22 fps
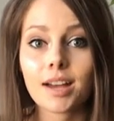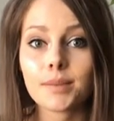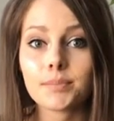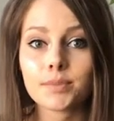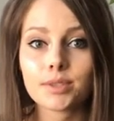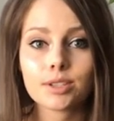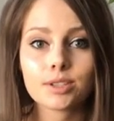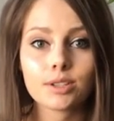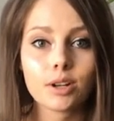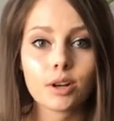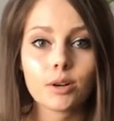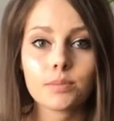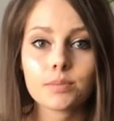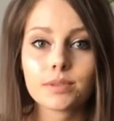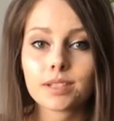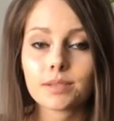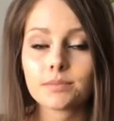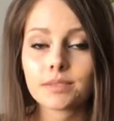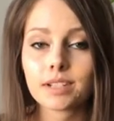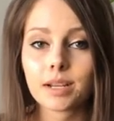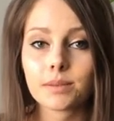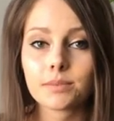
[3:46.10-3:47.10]
soap,
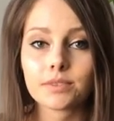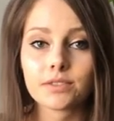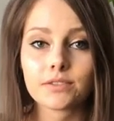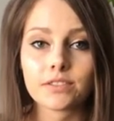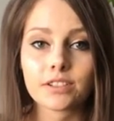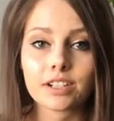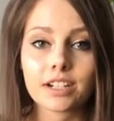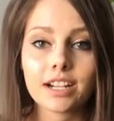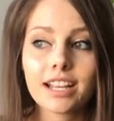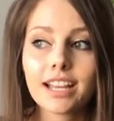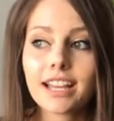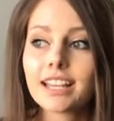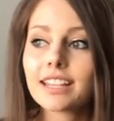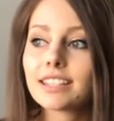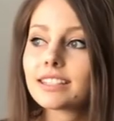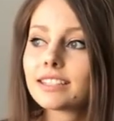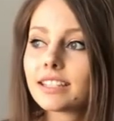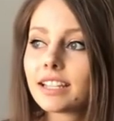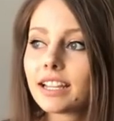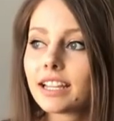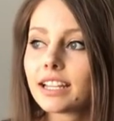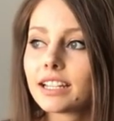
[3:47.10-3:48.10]
sometimes for
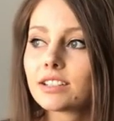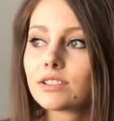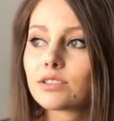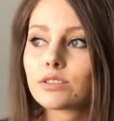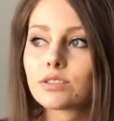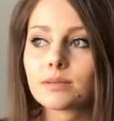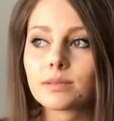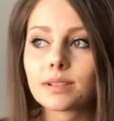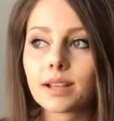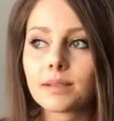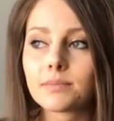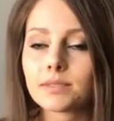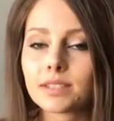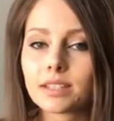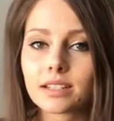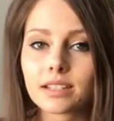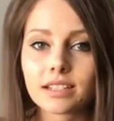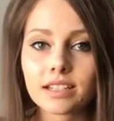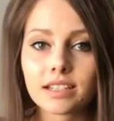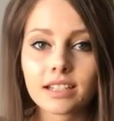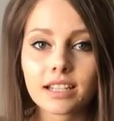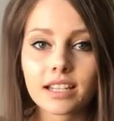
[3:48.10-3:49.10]
stains or sometimes to
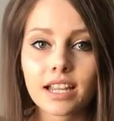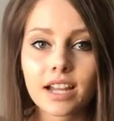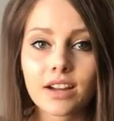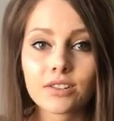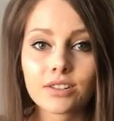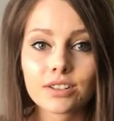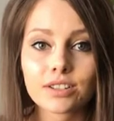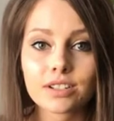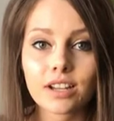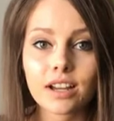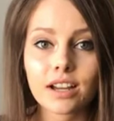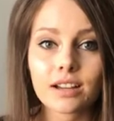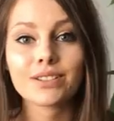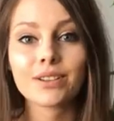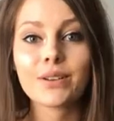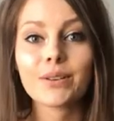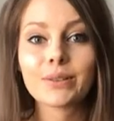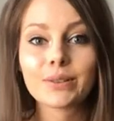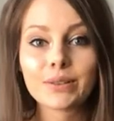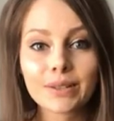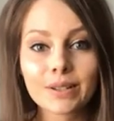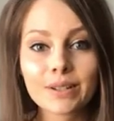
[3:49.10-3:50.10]
clean the countertop.
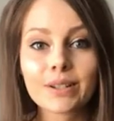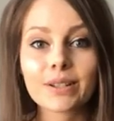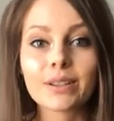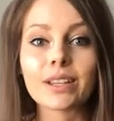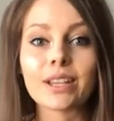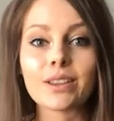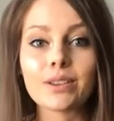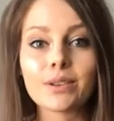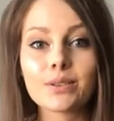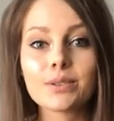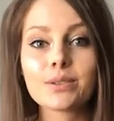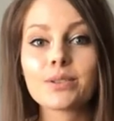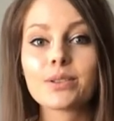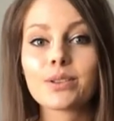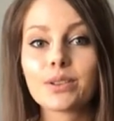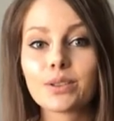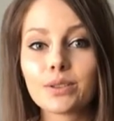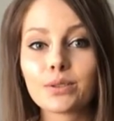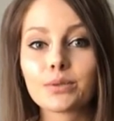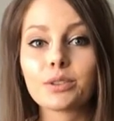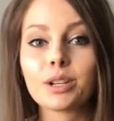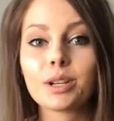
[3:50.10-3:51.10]
So literally, those are the
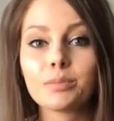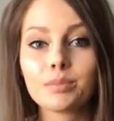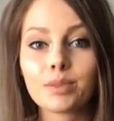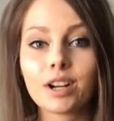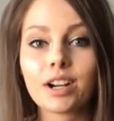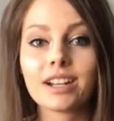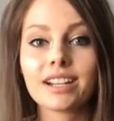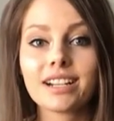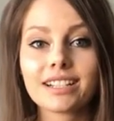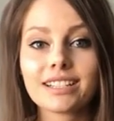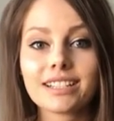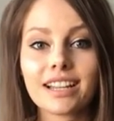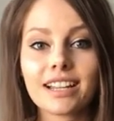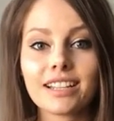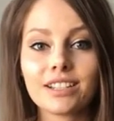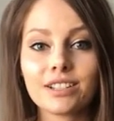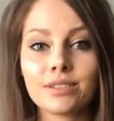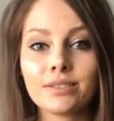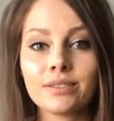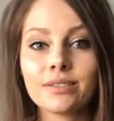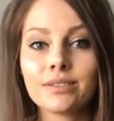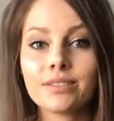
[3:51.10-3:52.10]
3 products I
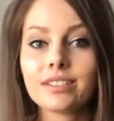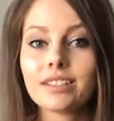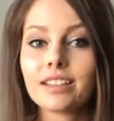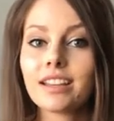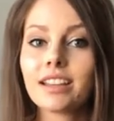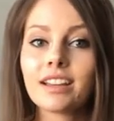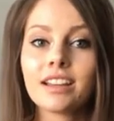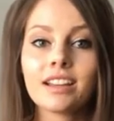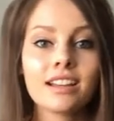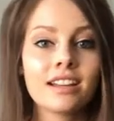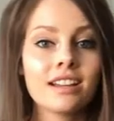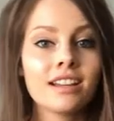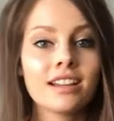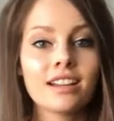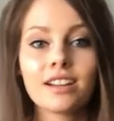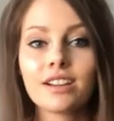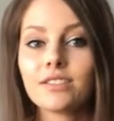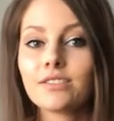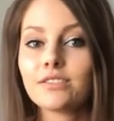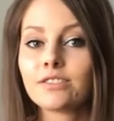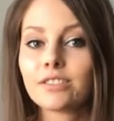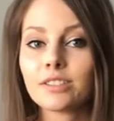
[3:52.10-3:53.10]
use
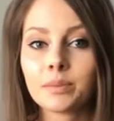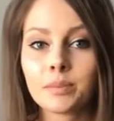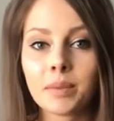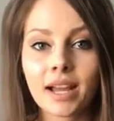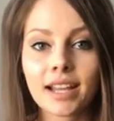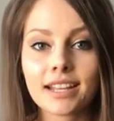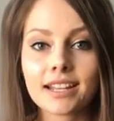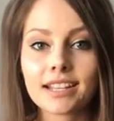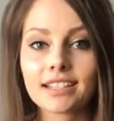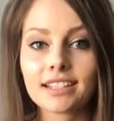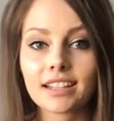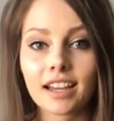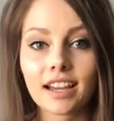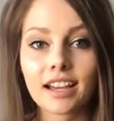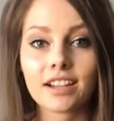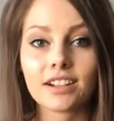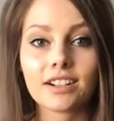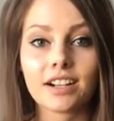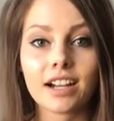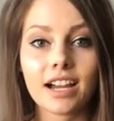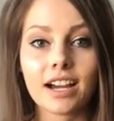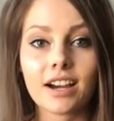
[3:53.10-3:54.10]
for my
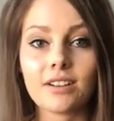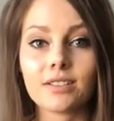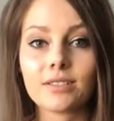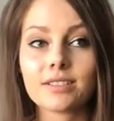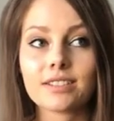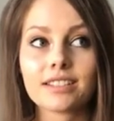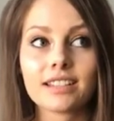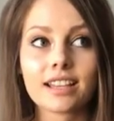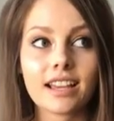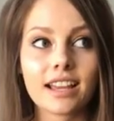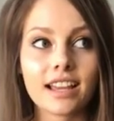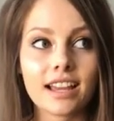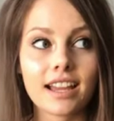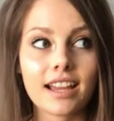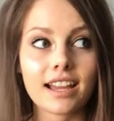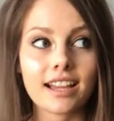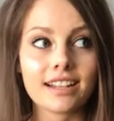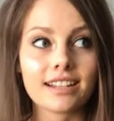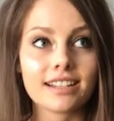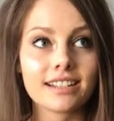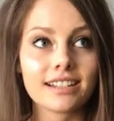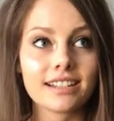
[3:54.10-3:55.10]
entire house,
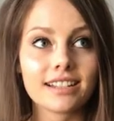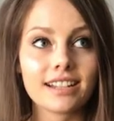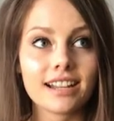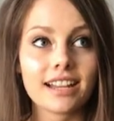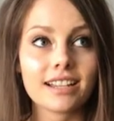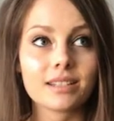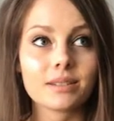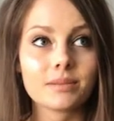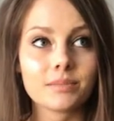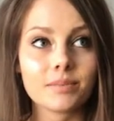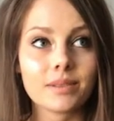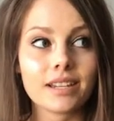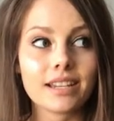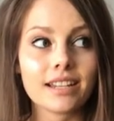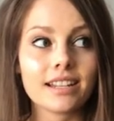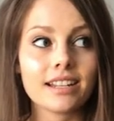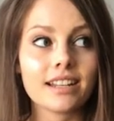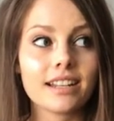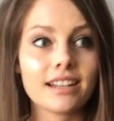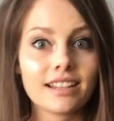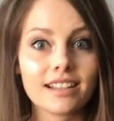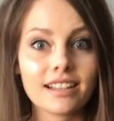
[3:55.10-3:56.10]
and it has
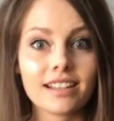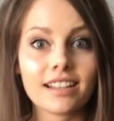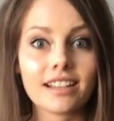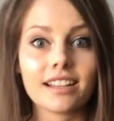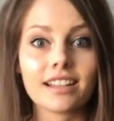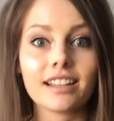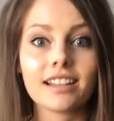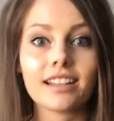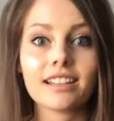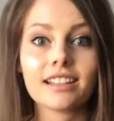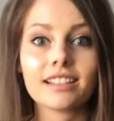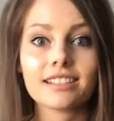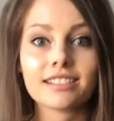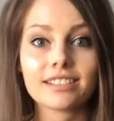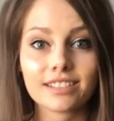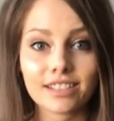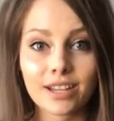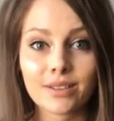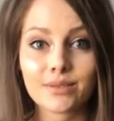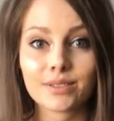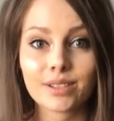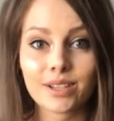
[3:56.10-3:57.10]
been a
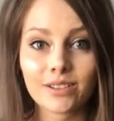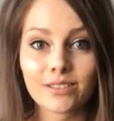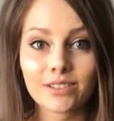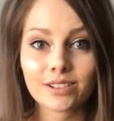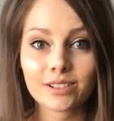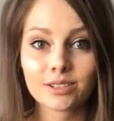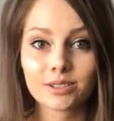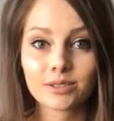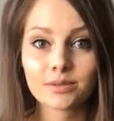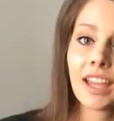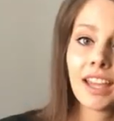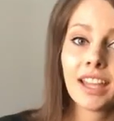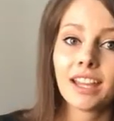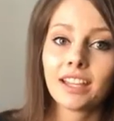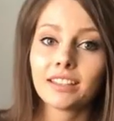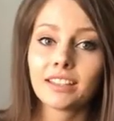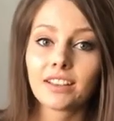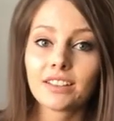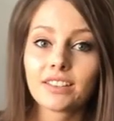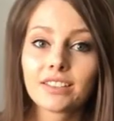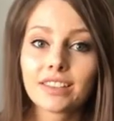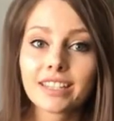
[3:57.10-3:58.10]
lifesaver.
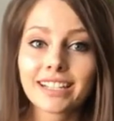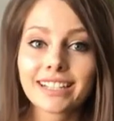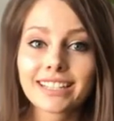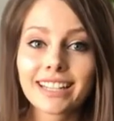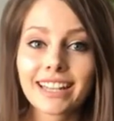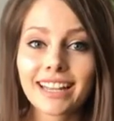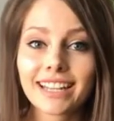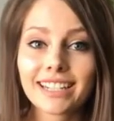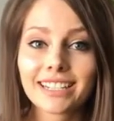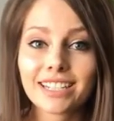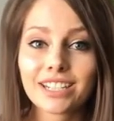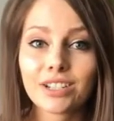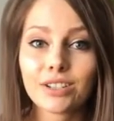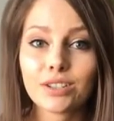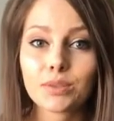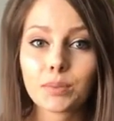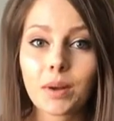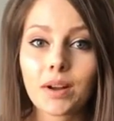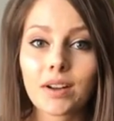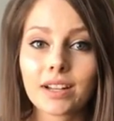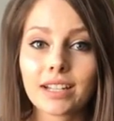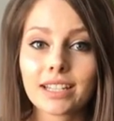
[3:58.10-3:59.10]
The other things I like to
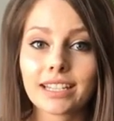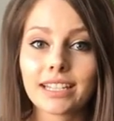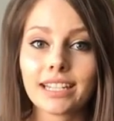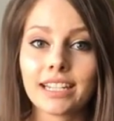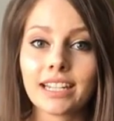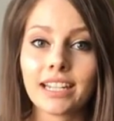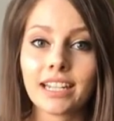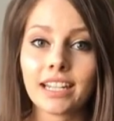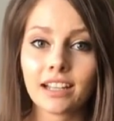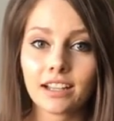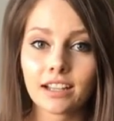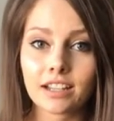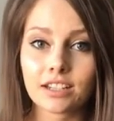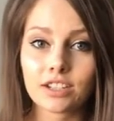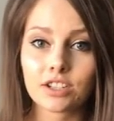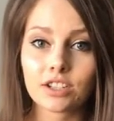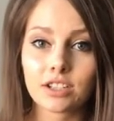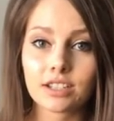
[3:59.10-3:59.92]
use while cleaning is